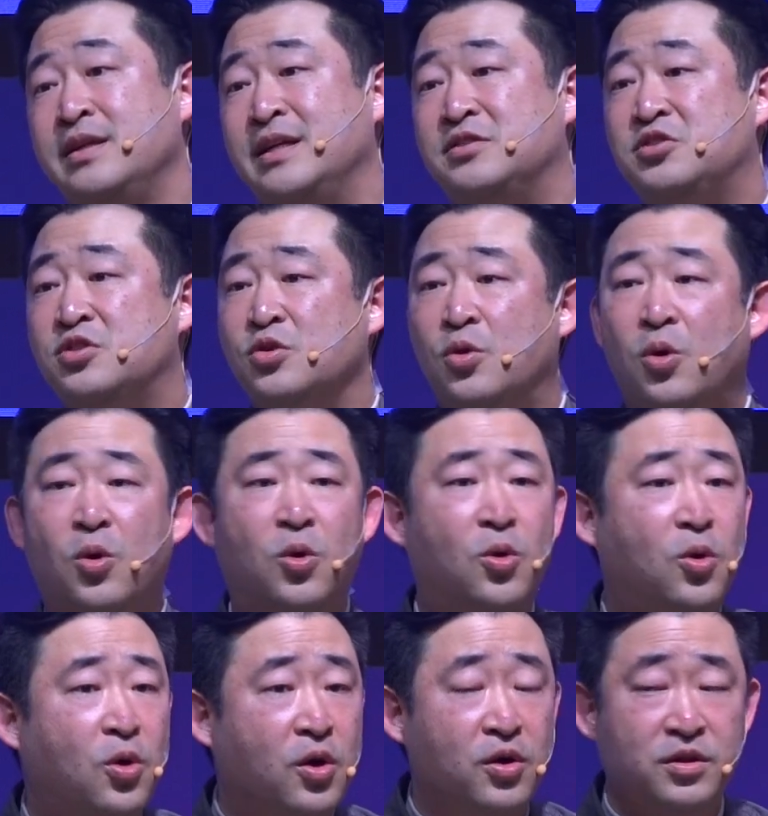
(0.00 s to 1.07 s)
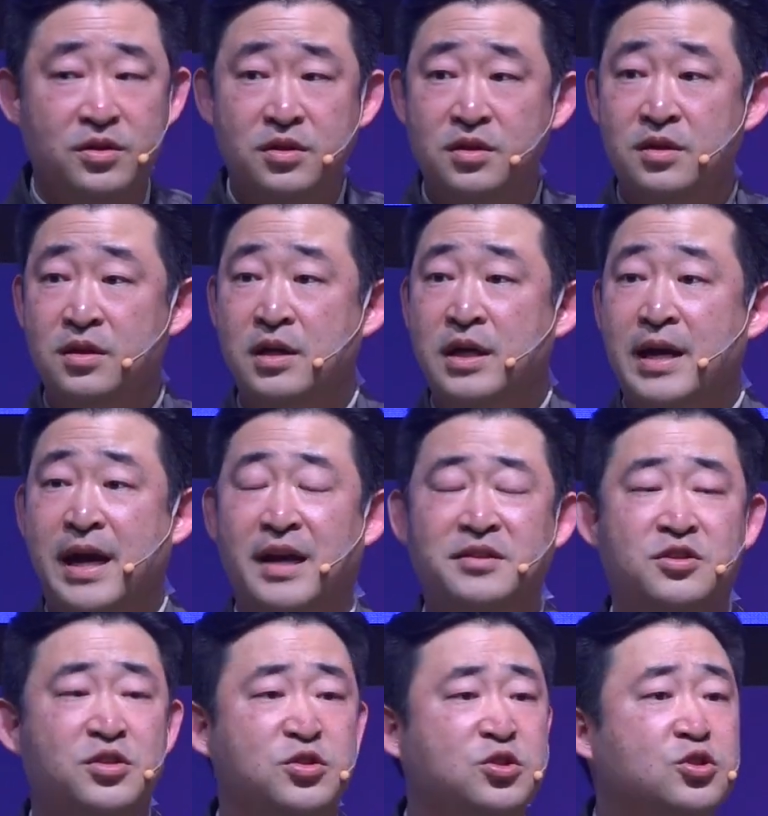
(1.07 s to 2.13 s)
is to hoard
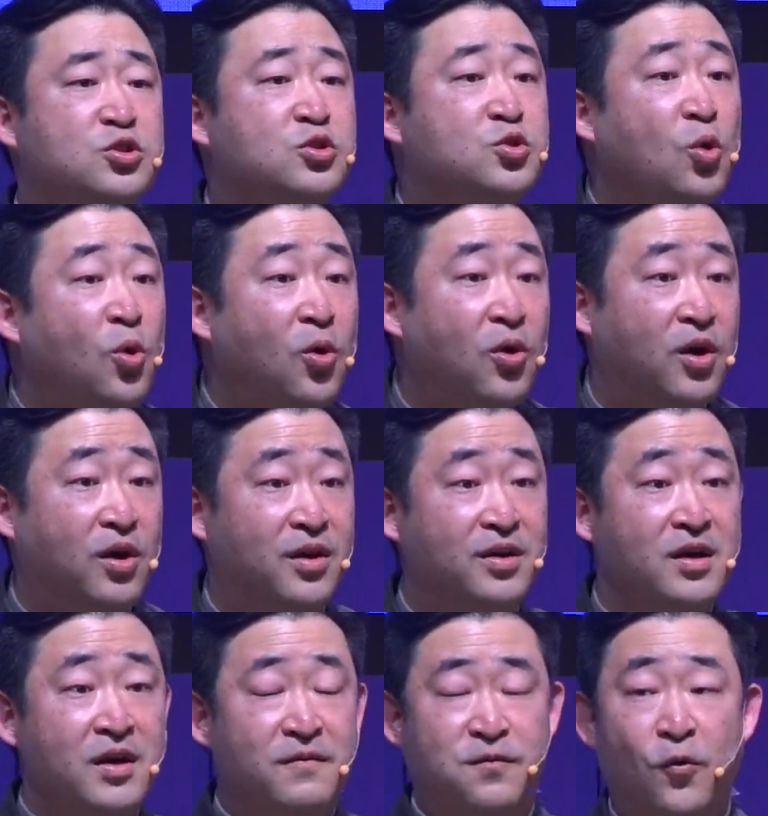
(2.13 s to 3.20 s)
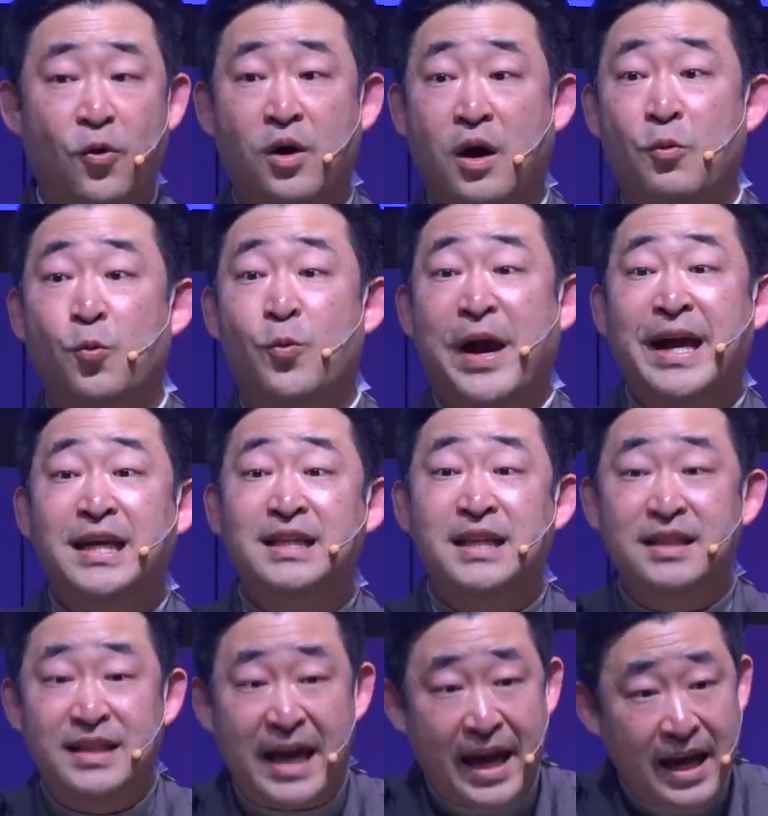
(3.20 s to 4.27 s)
and to store for a
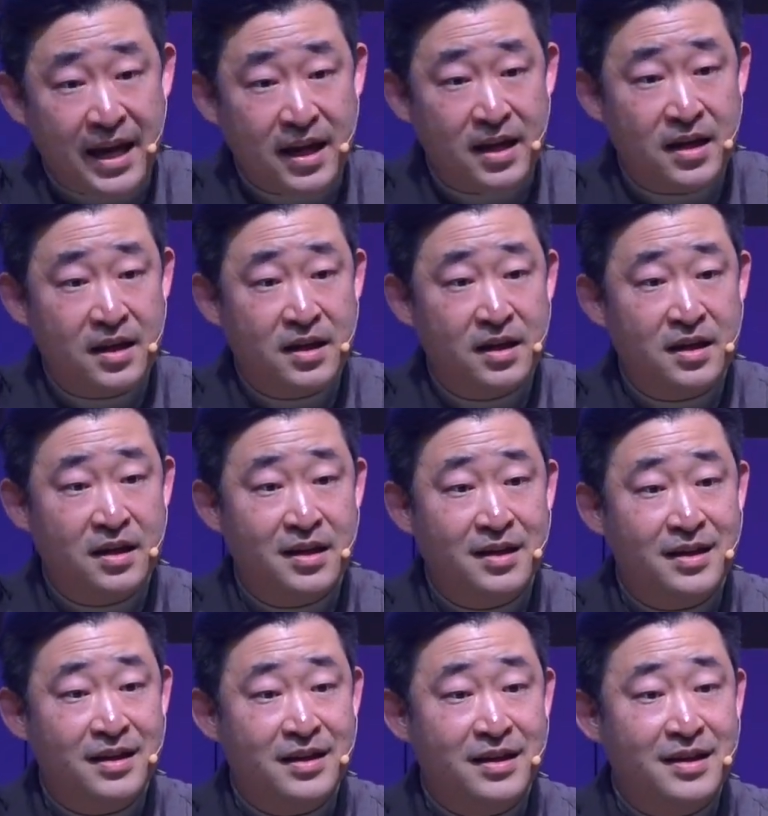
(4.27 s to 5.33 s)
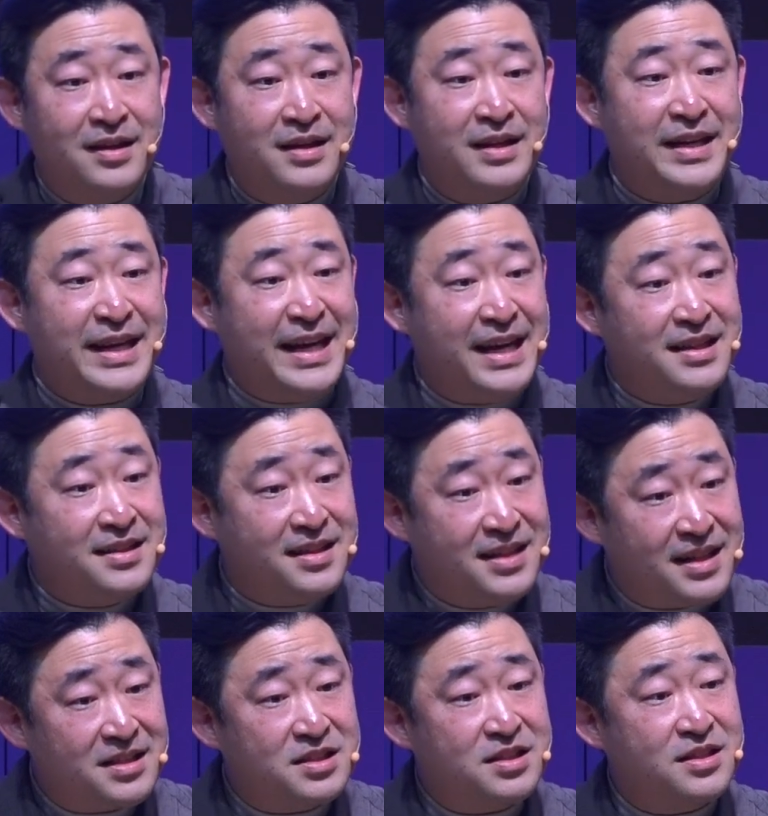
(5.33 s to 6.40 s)
rainy day, in
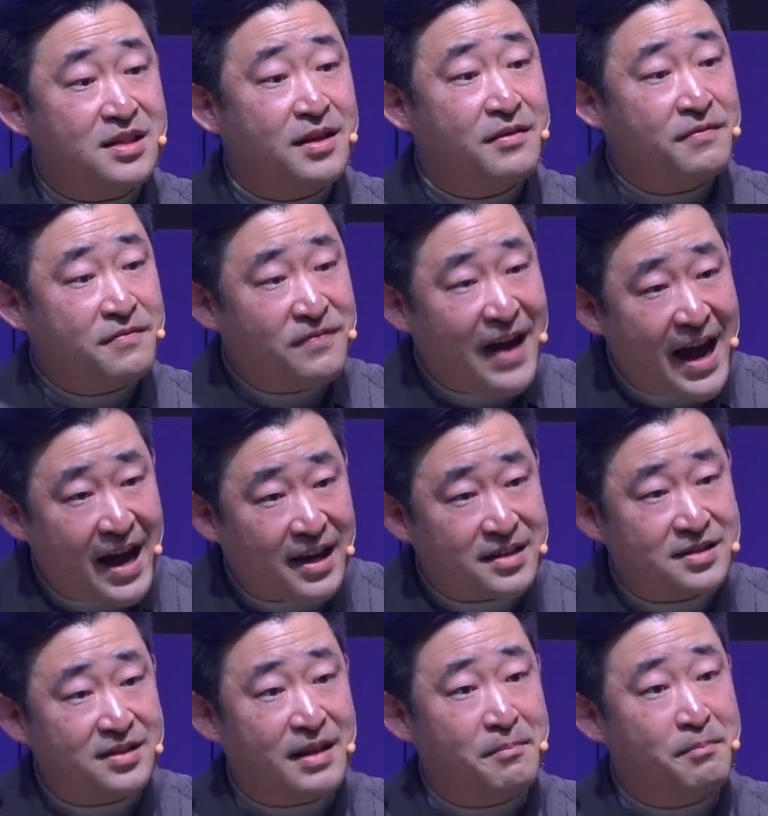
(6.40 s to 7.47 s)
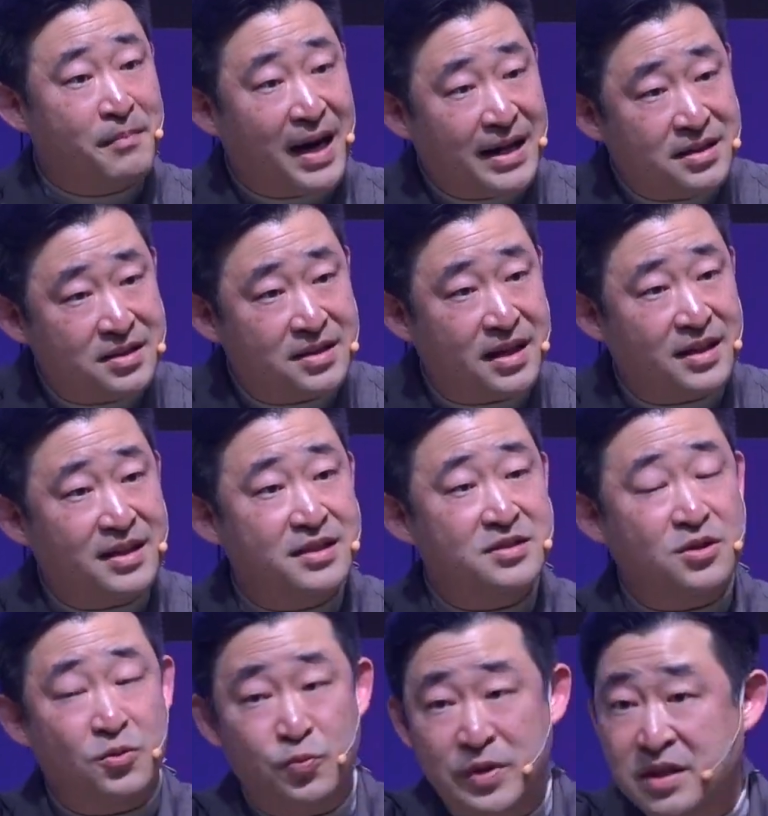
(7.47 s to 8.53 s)
this fact and mindset
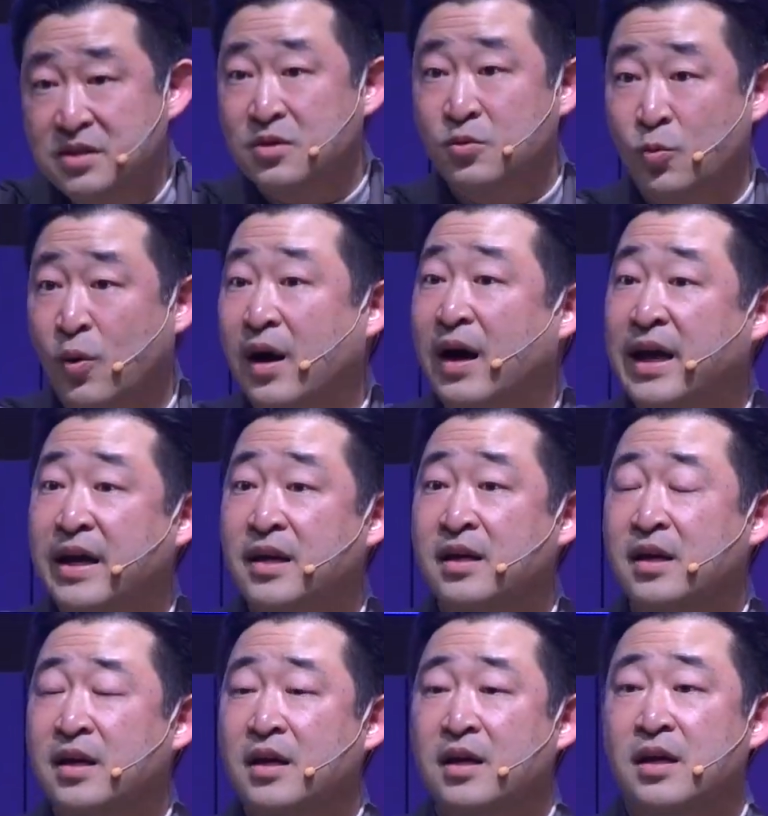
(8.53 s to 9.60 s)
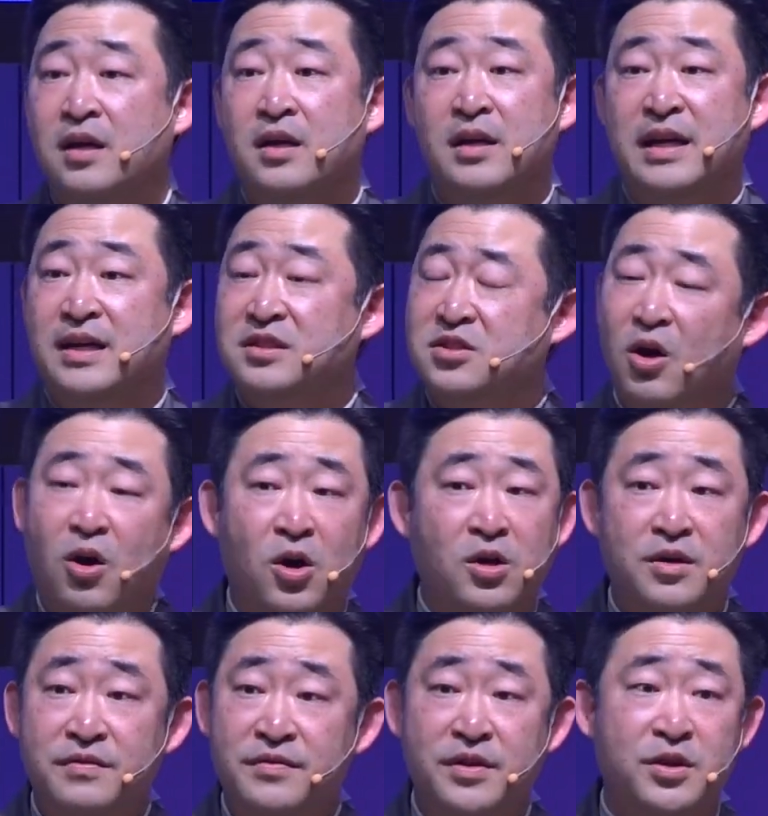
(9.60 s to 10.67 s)
is the reason why it is
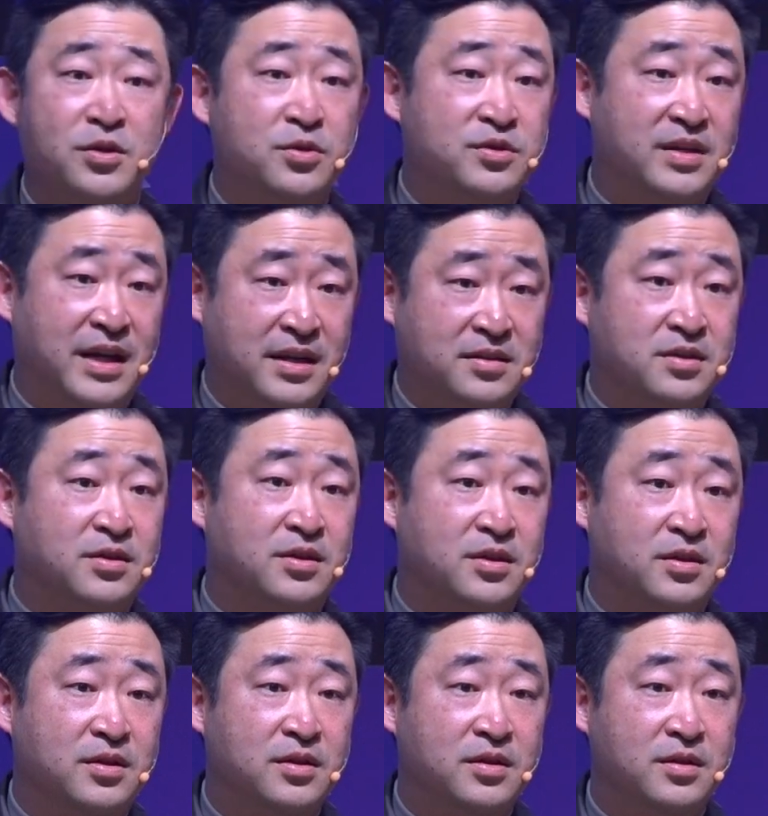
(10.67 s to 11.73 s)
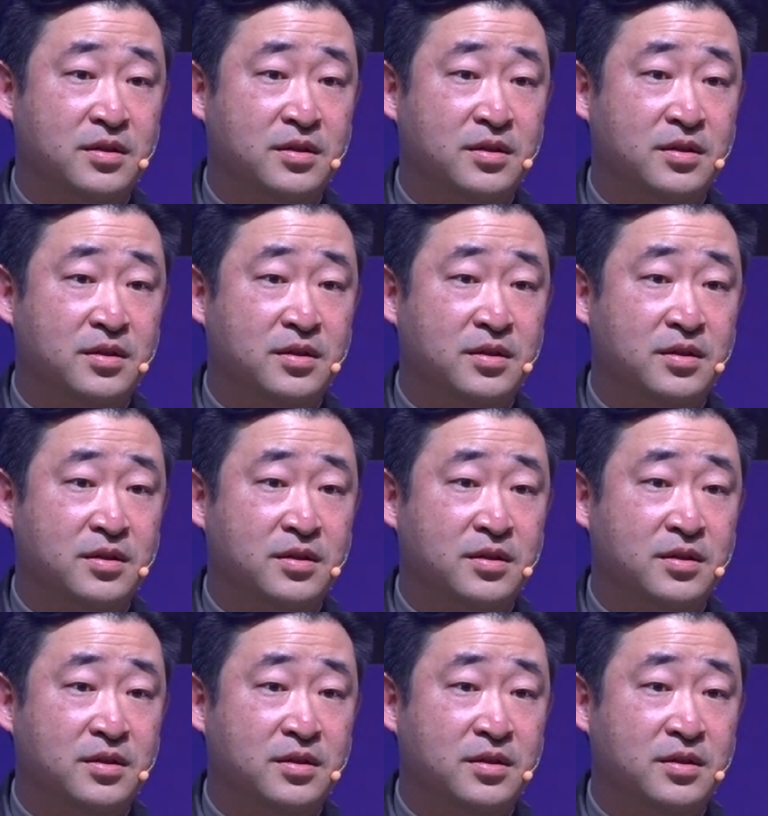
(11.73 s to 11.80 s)
harder for you to enter